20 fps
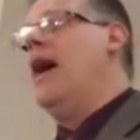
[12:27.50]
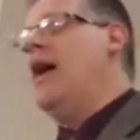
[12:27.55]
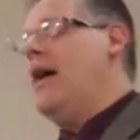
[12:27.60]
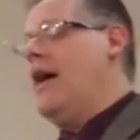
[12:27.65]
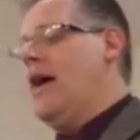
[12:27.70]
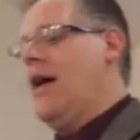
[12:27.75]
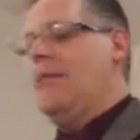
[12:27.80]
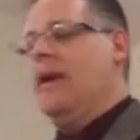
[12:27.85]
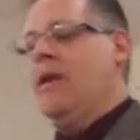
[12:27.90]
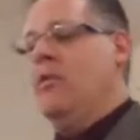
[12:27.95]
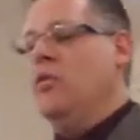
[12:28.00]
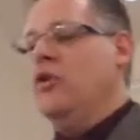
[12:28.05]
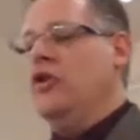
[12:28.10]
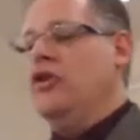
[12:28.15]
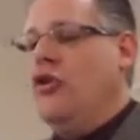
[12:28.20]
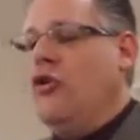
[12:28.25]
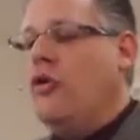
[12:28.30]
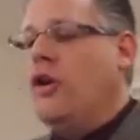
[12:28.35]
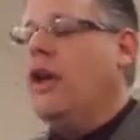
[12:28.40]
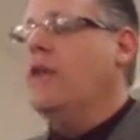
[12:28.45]
I mean, when
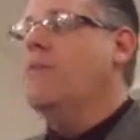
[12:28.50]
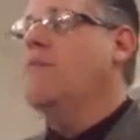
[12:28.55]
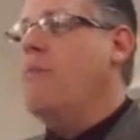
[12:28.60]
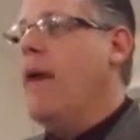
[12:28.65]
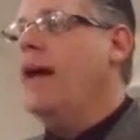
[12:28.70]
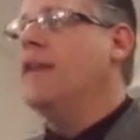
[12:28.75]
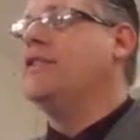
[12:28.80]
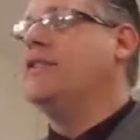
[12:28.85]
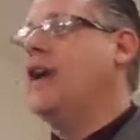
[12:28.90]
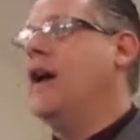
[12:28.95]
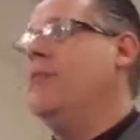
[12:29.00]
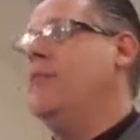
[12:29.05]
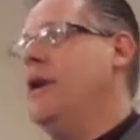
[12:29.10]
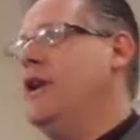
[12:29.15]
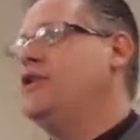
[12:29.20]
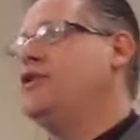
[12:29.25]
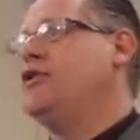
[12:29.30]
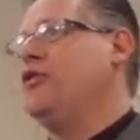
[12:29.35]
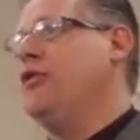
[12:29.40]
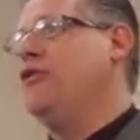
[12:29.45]
you can mess up
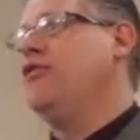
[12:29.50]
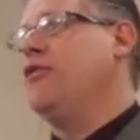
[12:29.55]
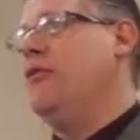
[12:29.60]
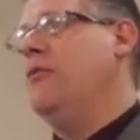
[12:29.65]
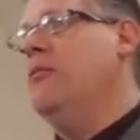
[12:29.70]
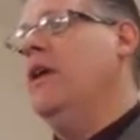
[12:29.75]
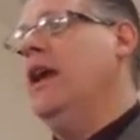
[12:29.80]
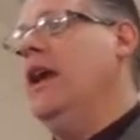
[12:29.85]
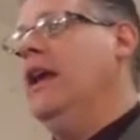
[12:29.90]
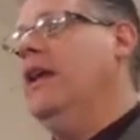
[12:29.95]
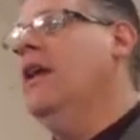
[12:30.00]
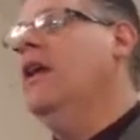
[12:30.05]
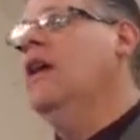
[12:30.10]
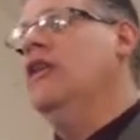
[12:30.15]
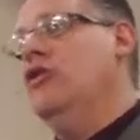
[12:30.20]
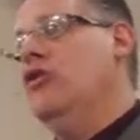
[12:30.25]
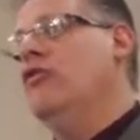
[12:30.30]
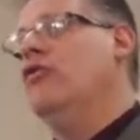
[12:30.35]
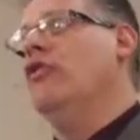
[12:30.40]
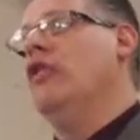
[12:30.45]
history for me,
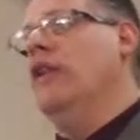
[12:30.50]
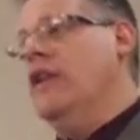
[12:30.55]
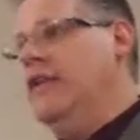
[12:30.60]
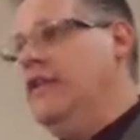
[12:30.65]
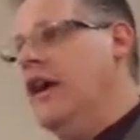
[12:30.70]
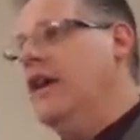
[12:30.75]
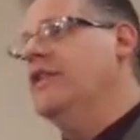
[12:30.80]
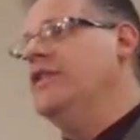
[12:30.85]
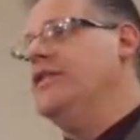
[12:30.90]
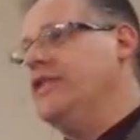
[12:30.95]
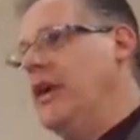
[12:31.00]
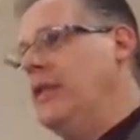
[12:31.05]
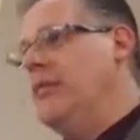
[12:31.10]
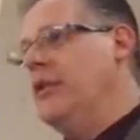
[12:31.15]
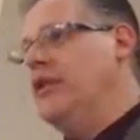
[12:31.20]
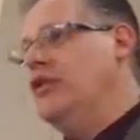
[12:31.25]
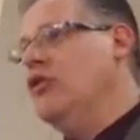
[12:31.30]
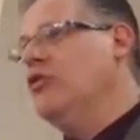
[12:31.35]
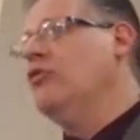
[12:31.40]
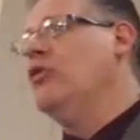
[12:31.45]
you've really done
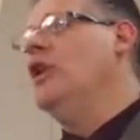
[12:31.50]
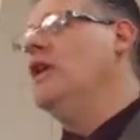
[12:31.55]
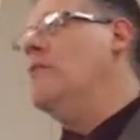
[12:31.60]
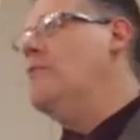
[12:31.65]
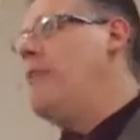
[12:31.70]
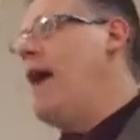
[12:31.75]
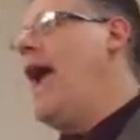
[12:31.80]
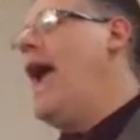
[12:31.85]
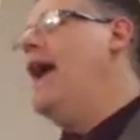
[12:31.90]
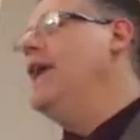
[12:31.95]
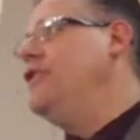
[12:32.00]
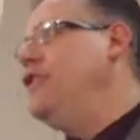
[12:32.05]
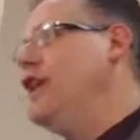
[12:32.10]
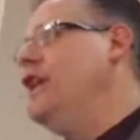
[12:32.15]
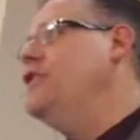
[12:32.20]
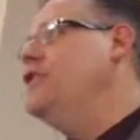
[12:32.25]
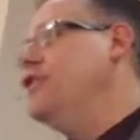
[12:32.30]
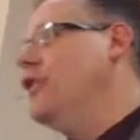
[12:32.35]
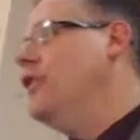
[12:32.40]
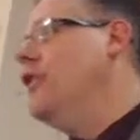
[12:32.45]
something. You're a really bad
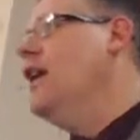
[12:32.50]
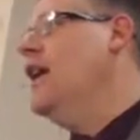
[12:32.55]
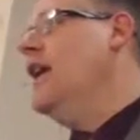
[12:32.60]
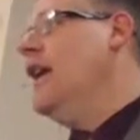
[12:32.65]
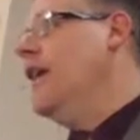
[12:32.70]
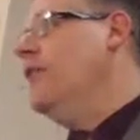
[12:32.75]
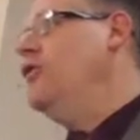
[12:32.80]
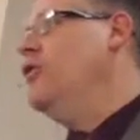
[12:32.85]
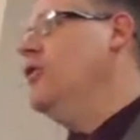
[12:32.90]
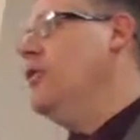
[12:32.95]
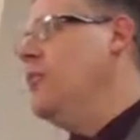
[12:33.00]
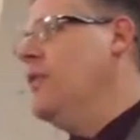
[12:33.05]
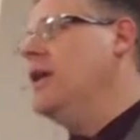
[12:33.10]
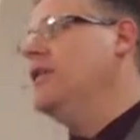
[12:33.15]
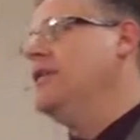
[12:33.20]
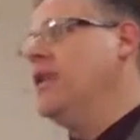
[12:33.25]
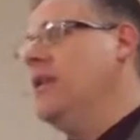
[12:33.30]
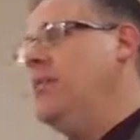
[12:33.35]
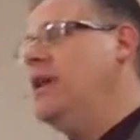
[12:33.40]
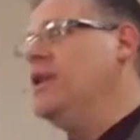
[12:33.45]
teacher if you can
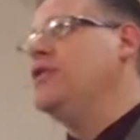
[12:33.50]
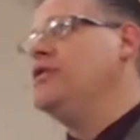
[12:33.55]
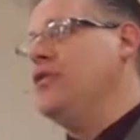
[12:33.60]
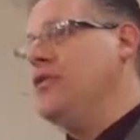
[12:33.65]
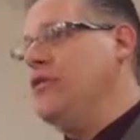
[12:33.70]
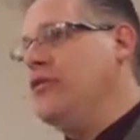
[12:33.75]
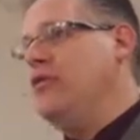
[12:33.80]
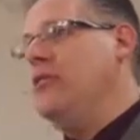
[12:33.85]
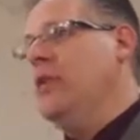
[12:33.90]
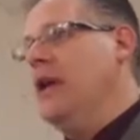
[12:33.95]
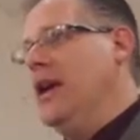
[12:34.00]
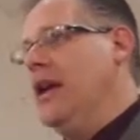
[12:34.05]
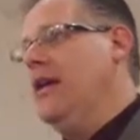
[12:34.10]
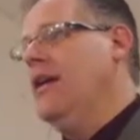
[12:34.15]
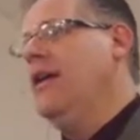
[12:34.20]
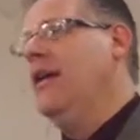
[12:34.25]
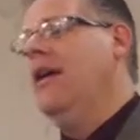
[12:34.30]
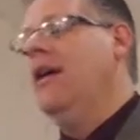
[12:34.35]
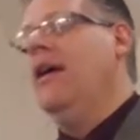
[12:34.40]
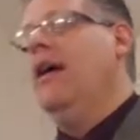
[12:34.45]
mess up history for me.
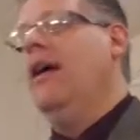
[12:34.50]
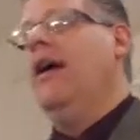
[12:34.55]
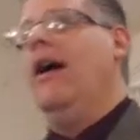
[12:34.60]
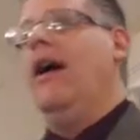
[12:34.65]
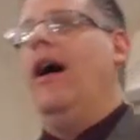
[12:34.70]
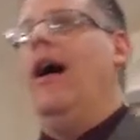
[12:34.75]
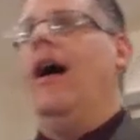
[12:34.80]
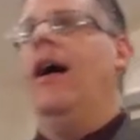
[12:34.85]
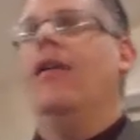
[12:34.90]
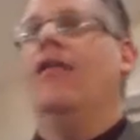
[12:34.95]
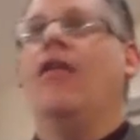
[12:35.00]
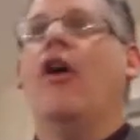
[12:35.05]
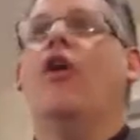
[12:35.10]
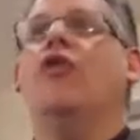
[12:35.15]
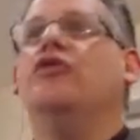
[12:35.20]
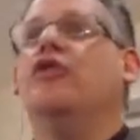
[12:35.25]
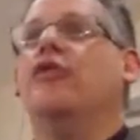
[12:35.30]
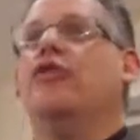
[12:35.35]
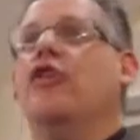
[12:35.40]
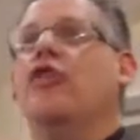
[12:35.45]
Uh,
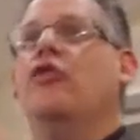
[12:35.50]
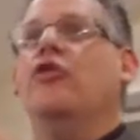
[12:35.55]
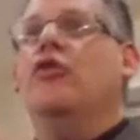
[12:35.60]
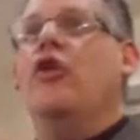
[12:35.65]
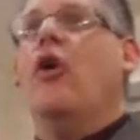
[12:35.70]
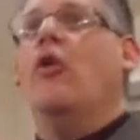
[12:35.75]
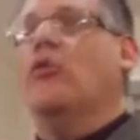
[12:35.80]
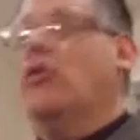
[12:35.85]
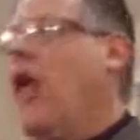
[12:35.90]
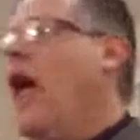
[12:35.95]
those of you who don't